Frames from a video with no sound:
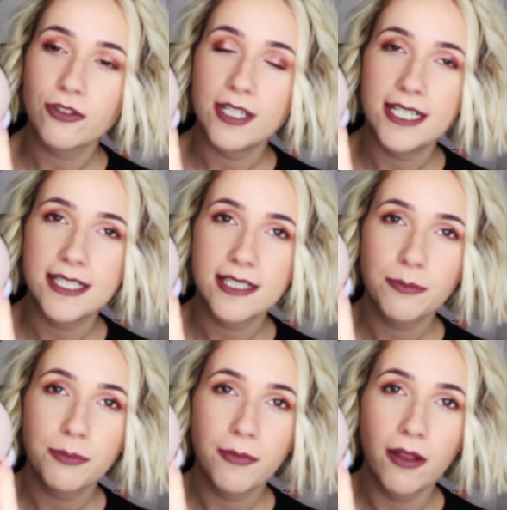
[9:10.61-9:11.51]
trees
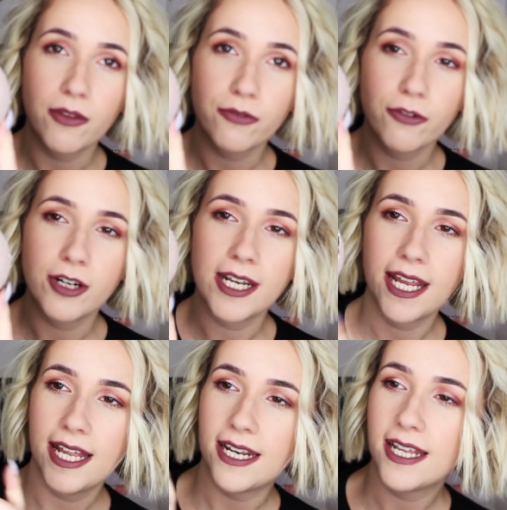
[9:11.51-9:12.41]
on the front
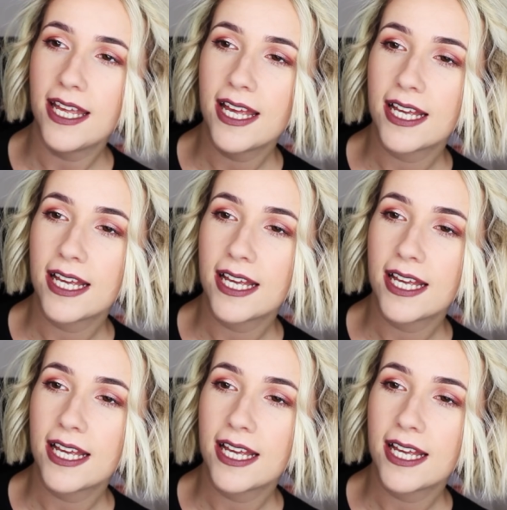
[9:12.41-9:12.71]
in